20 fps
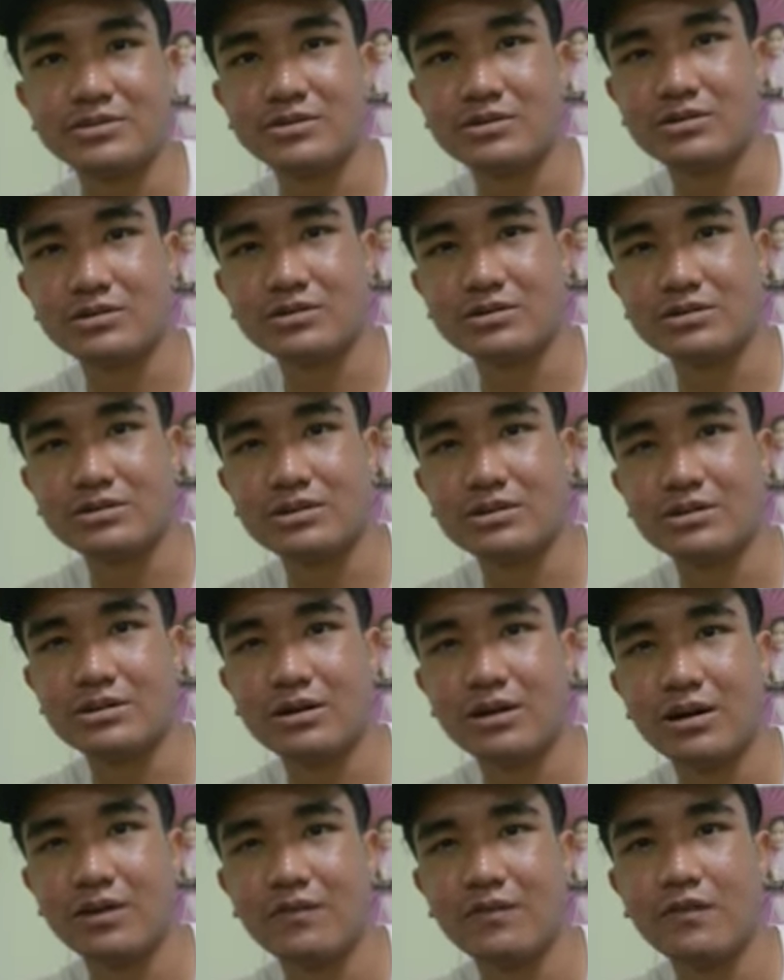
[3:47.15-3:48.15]
So
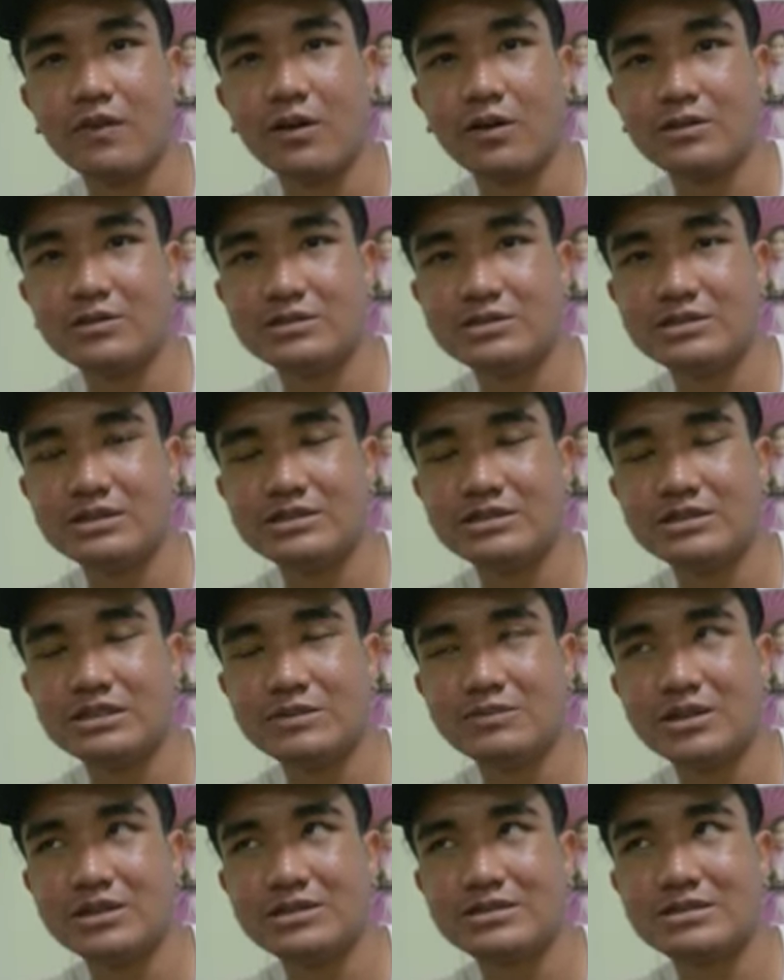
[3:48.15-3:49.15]
the vlog didn't
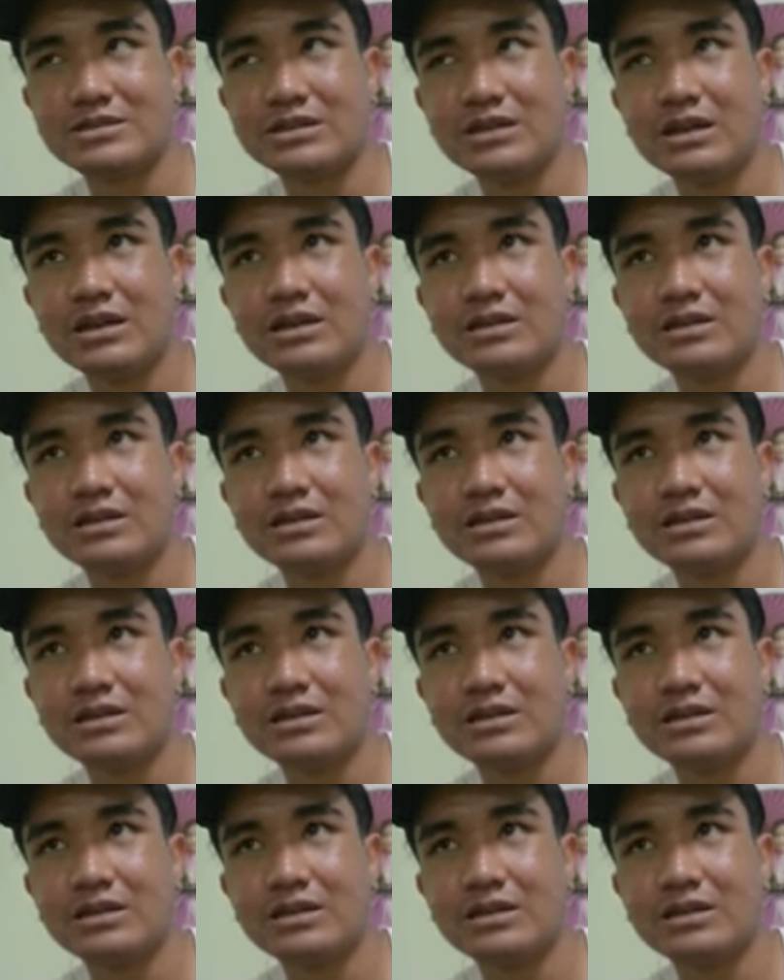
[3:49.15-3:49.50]
seem as